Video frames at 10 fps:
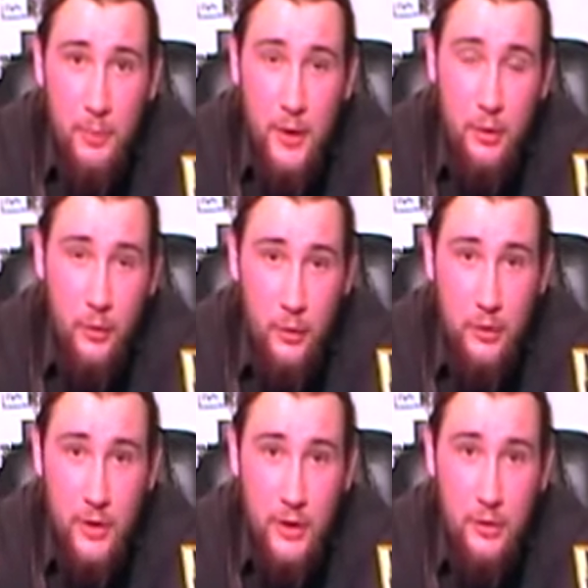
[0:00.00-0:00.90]
of beer, so I've got
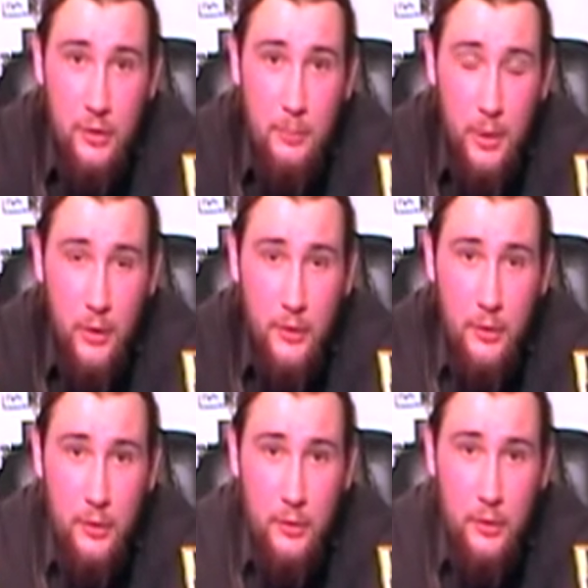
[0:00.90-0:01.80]
6
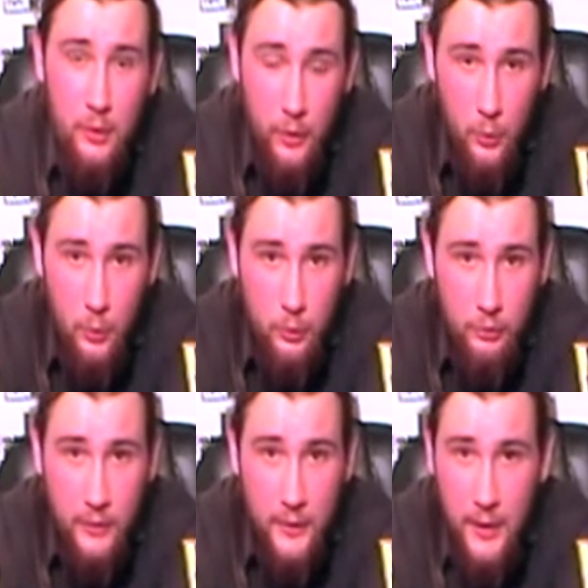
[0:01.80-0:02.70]
pints of hot
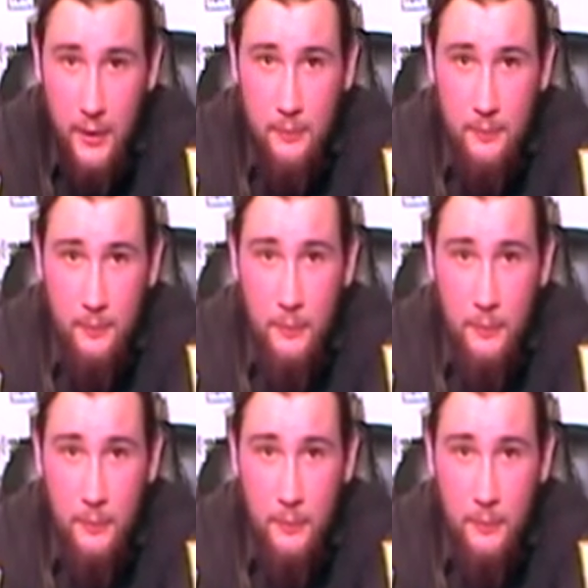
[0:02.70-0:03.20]
water in there.